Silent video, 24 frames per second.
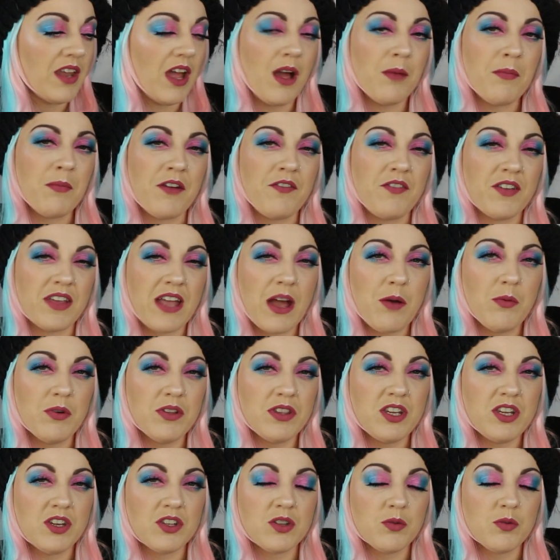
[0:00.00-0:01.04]
I forget what
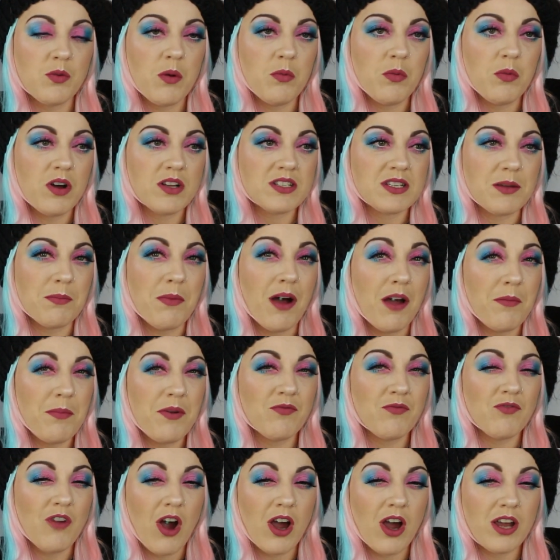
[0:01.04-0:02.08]
the other one was, it might have
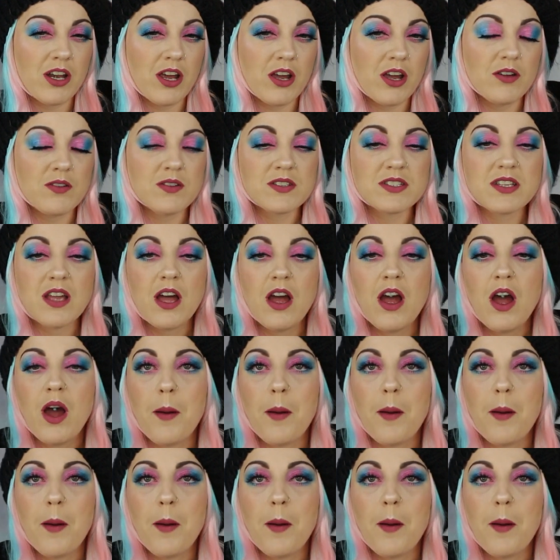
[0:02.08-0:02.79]
been Rhinos,